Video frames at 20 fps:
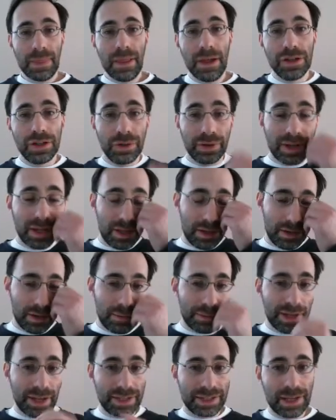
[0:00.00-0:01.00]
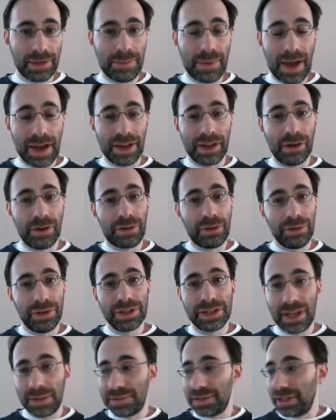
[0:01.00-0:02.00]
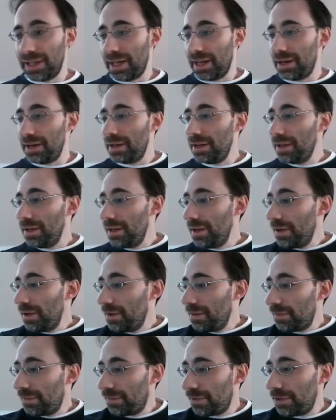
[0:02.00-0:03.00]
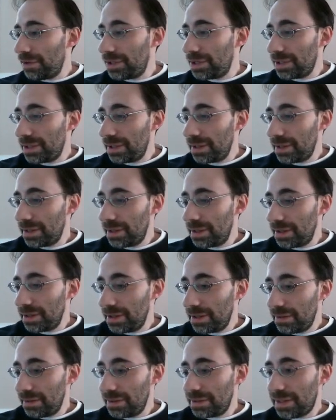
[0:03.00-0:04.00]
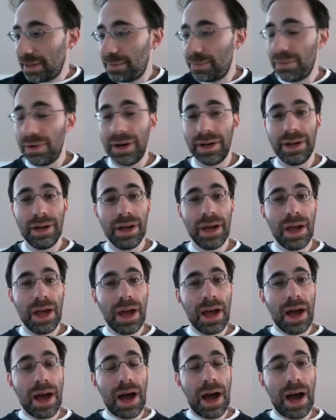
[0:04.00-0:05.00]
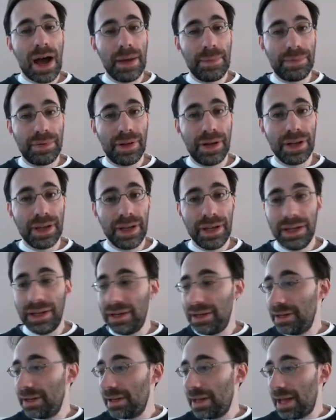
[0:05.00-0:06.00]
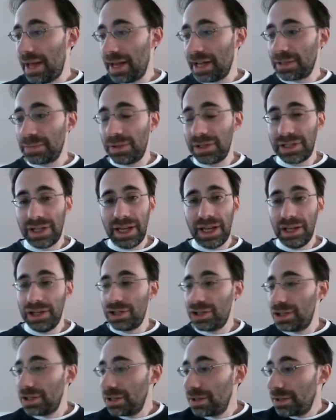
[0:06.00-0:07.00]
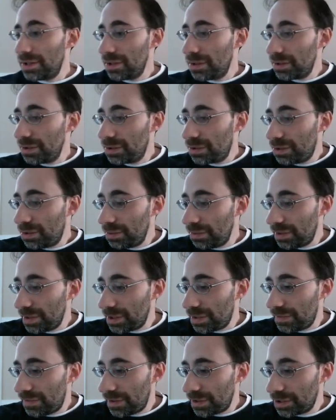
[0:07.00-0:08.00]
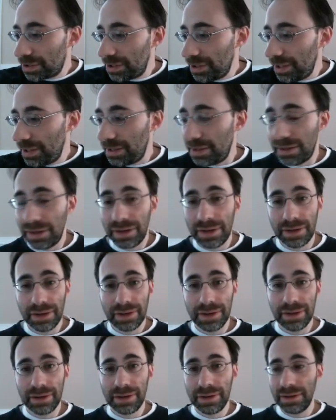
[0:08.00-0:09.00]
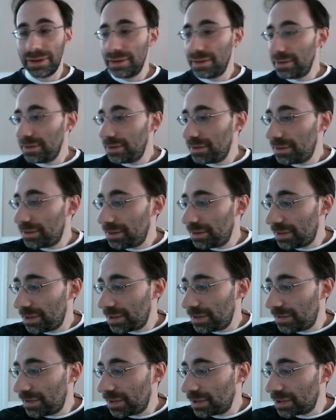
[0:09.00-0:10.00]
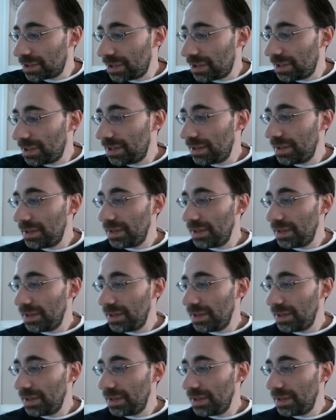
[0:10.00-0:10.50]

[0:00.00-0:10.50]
So again, let me take a step back and go through these steps again. First, step 1, I plug in x plus h to this function here, to this function,